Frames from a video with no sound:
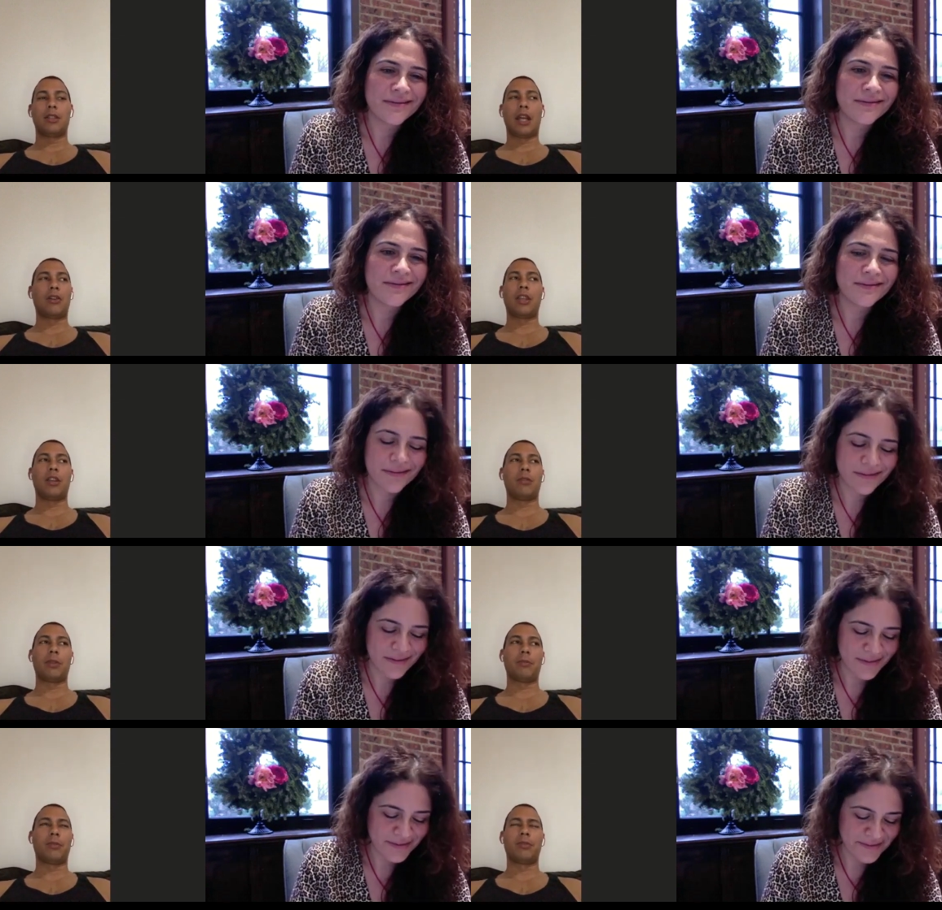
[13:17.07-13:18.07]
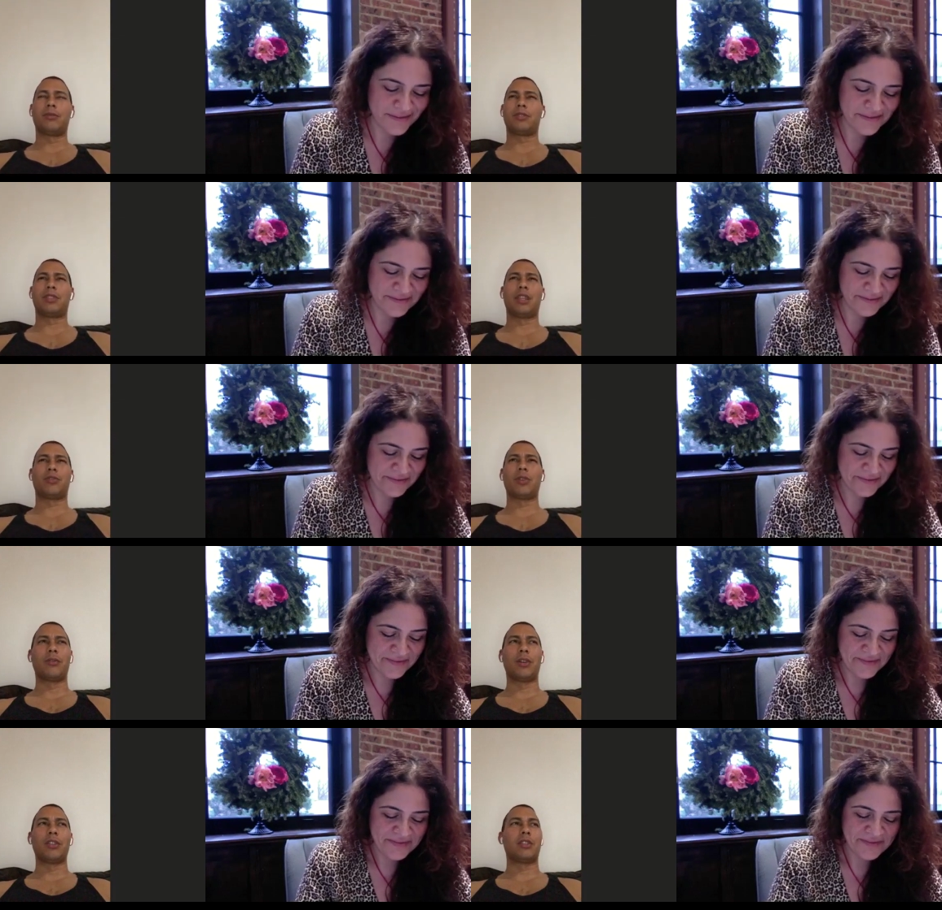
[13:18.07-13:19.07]
Speaker 1: out here people say
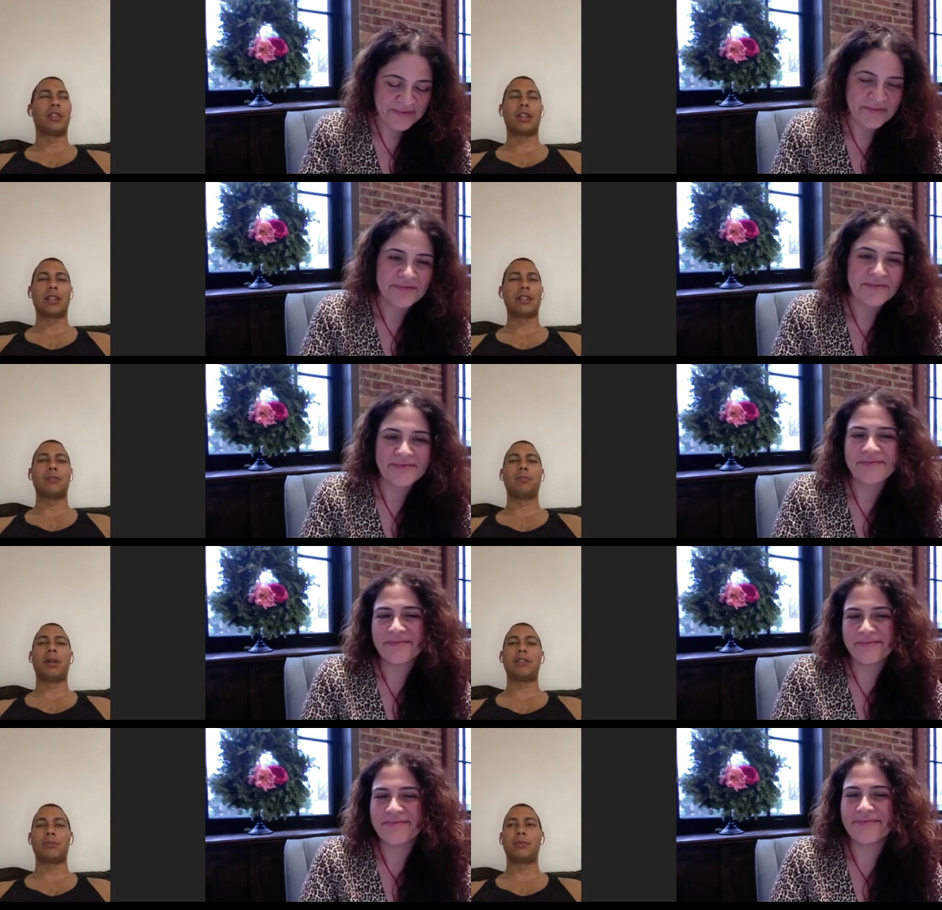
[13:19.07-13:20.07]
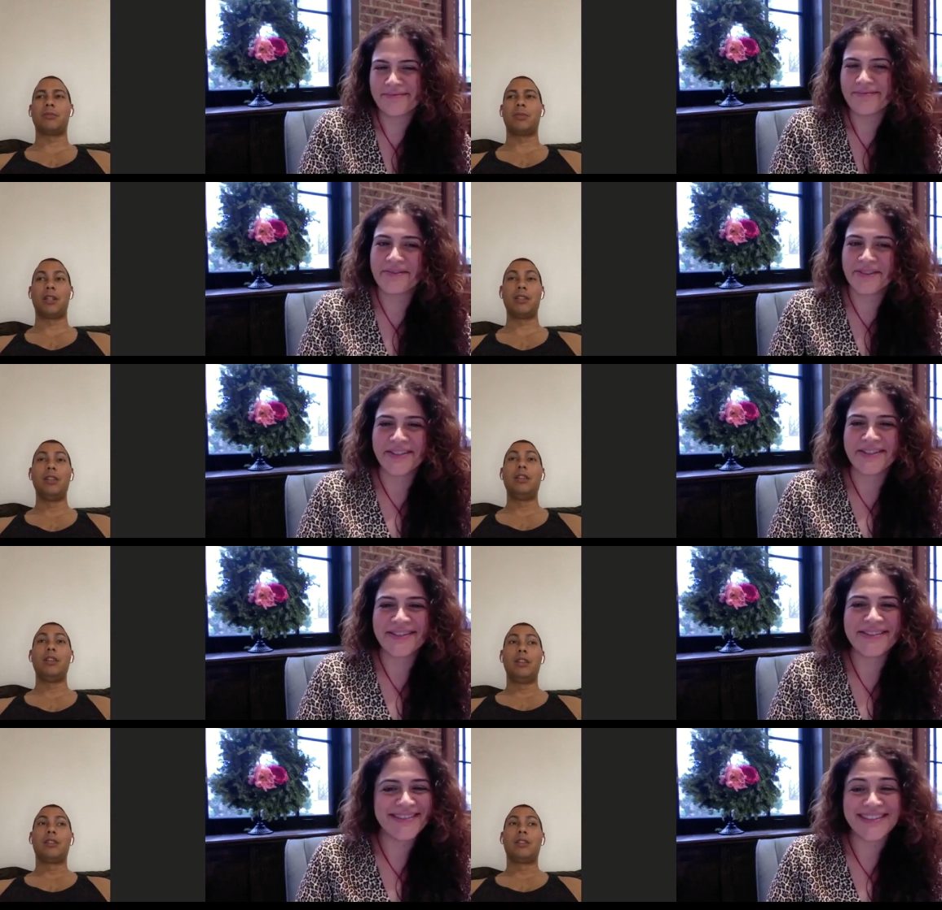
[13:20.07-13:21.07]
1,200, like that's impossible, but
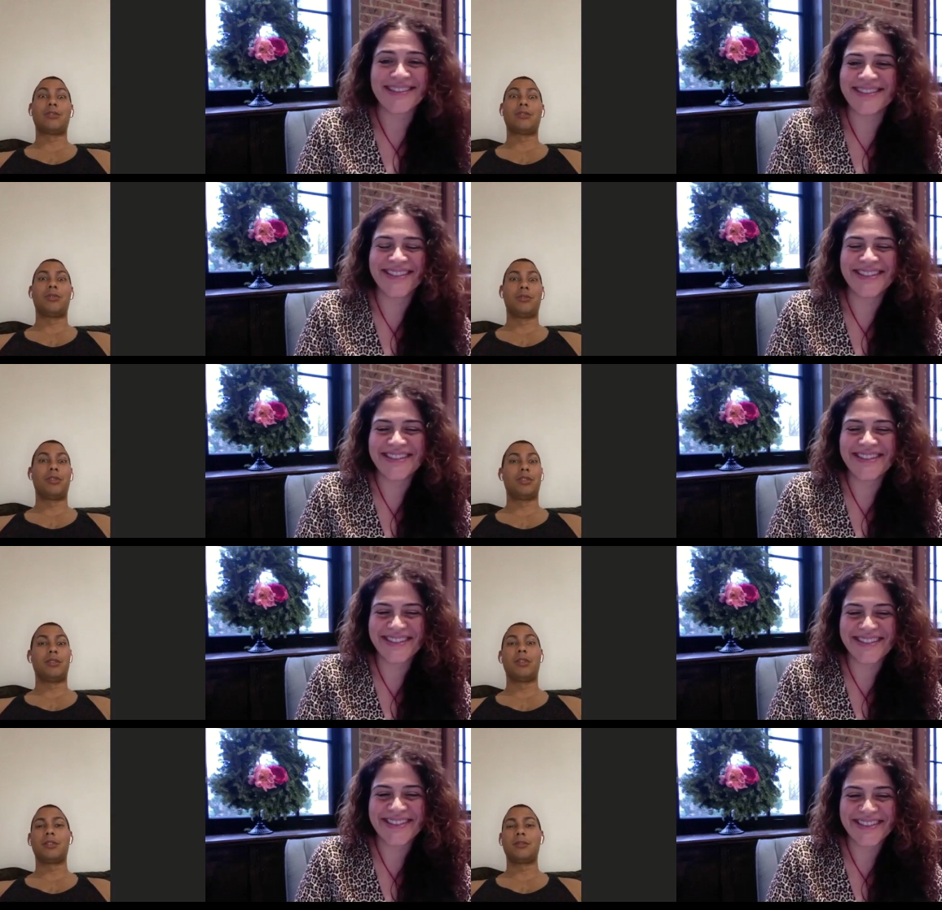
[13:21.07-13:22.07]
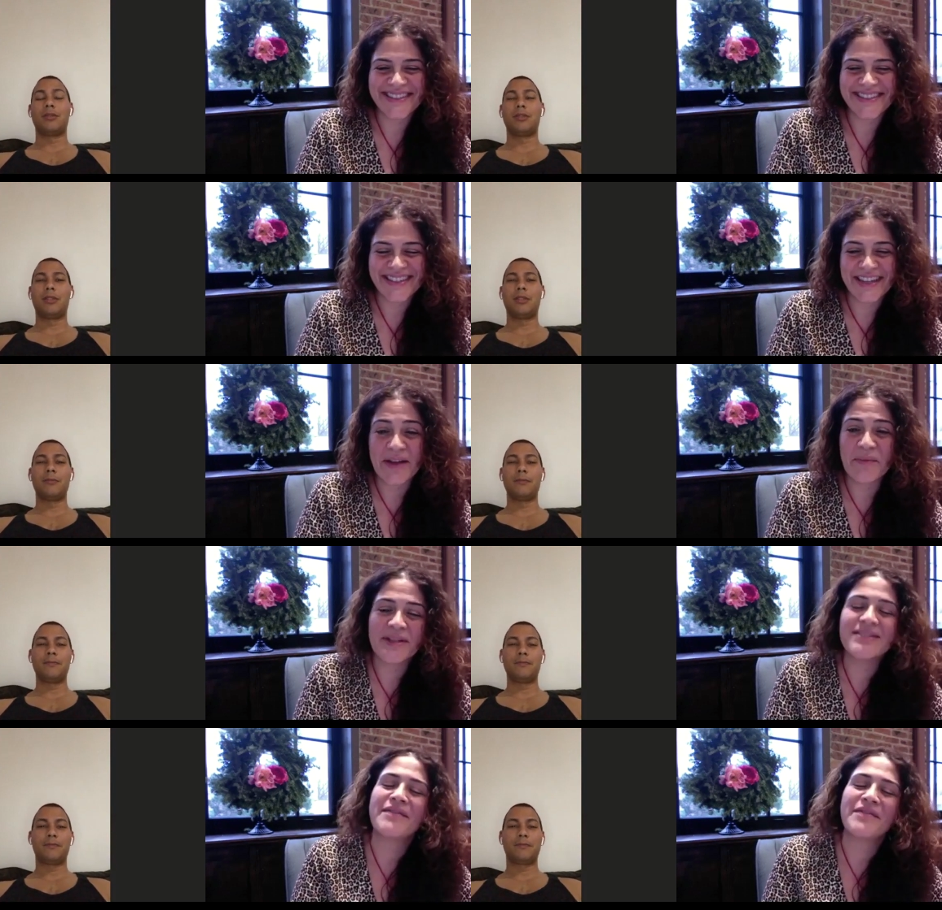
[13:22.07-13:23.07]
that's what we were doing you
Speaker 2: know and
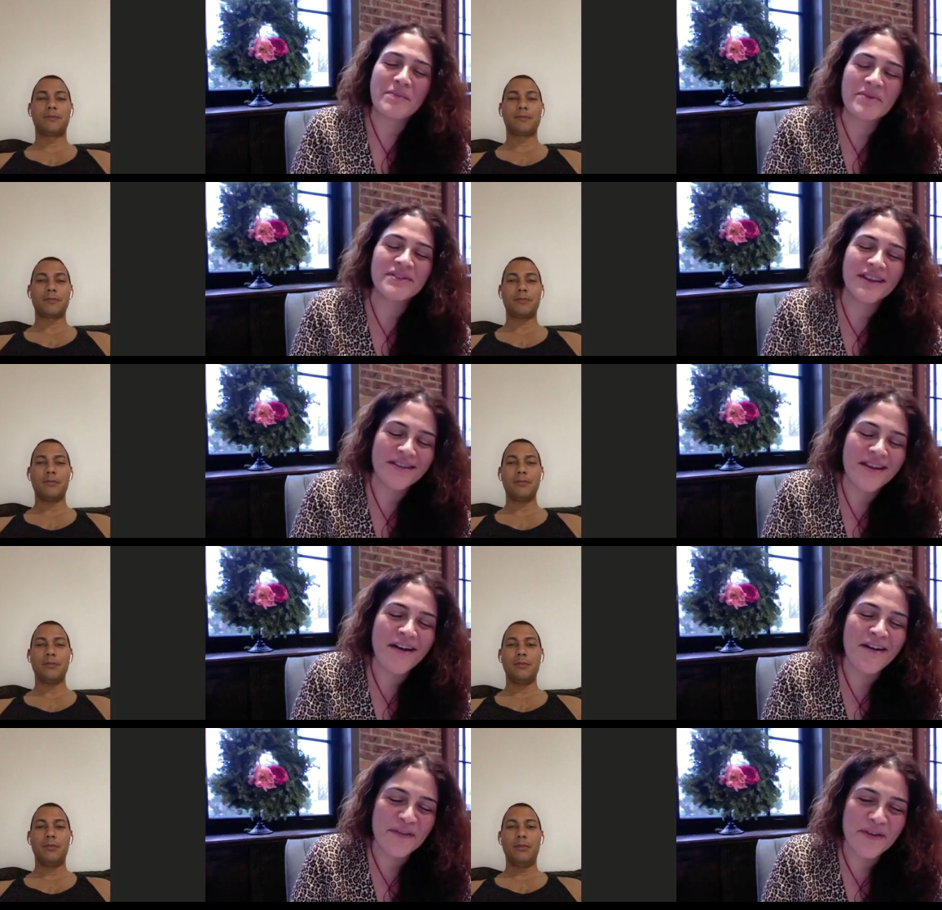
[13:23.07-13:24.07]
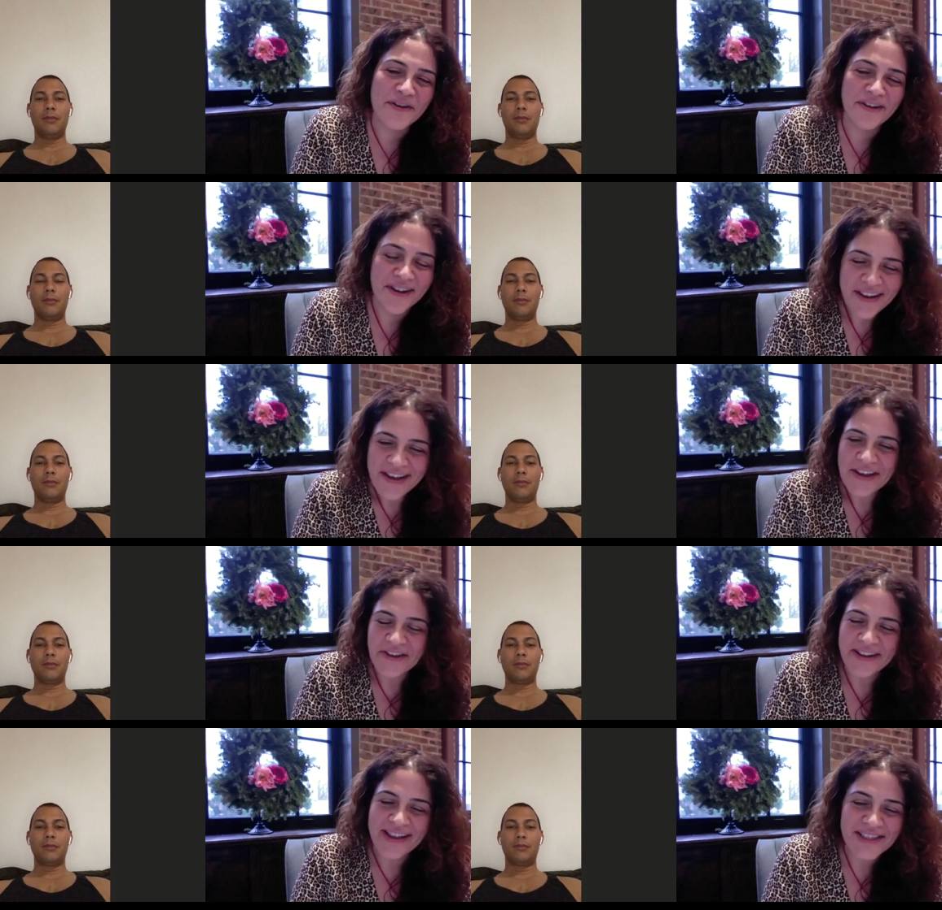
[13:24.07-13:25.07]
when 70% of your your
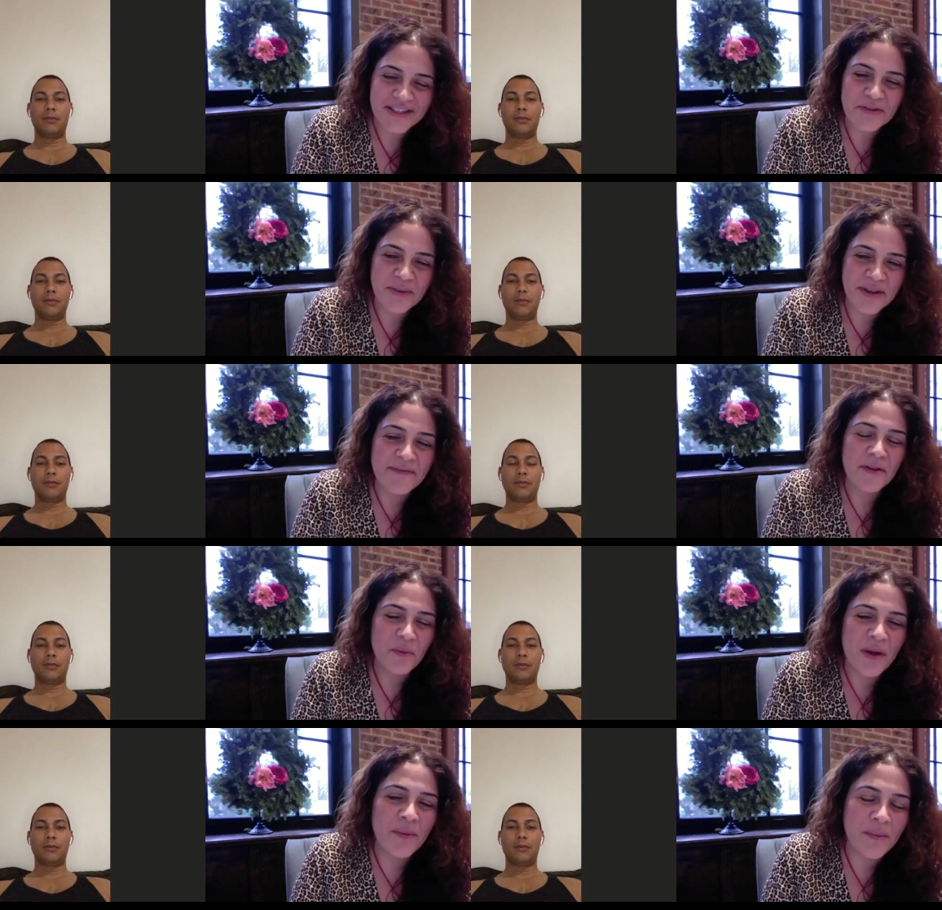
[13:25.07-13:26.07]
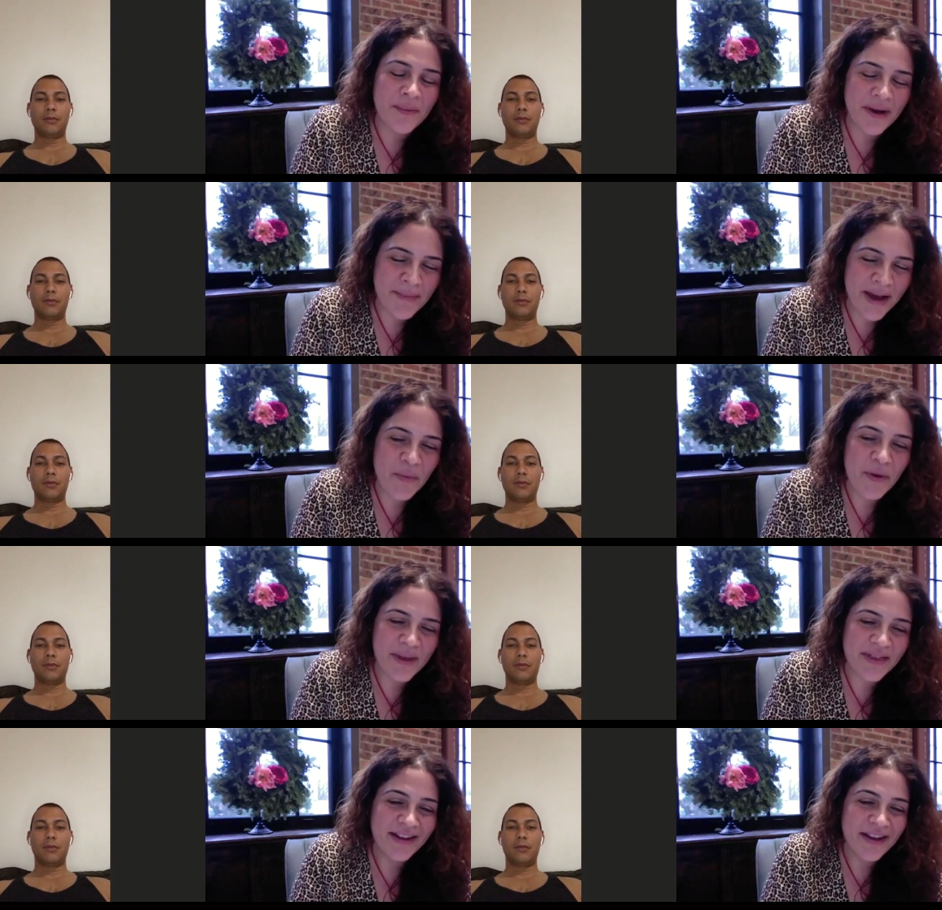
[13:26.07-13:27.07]
classes are being filled by by women
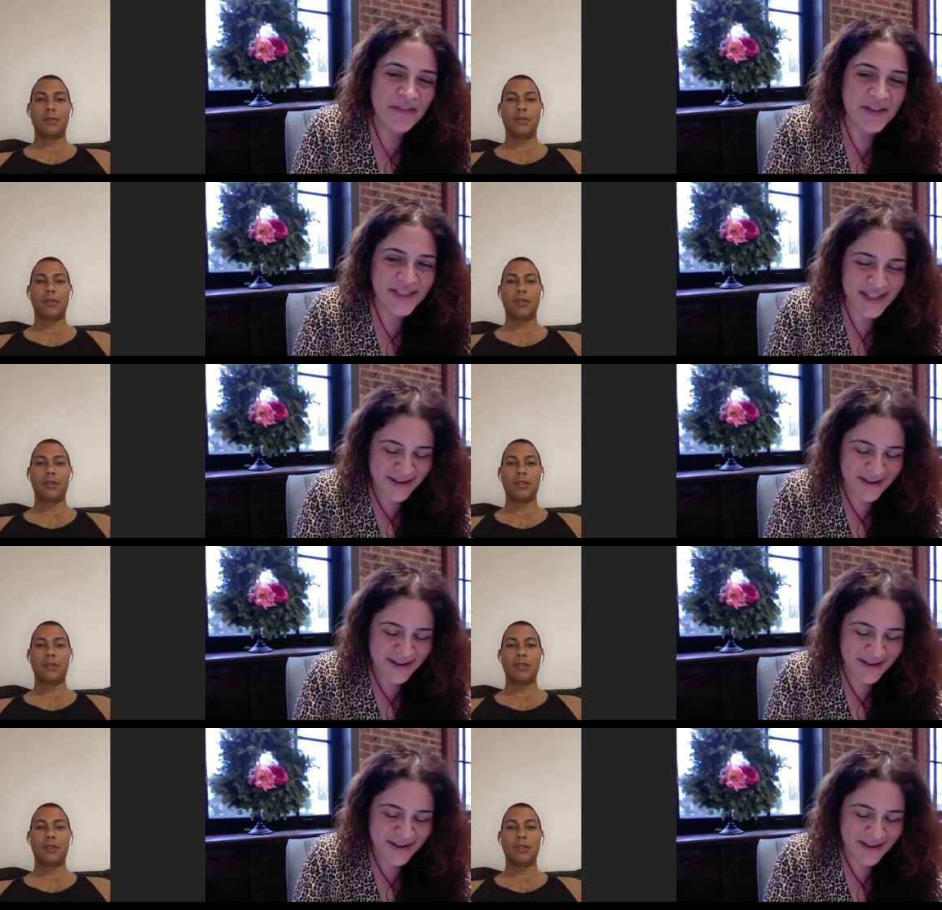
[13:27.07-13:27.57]
then obviously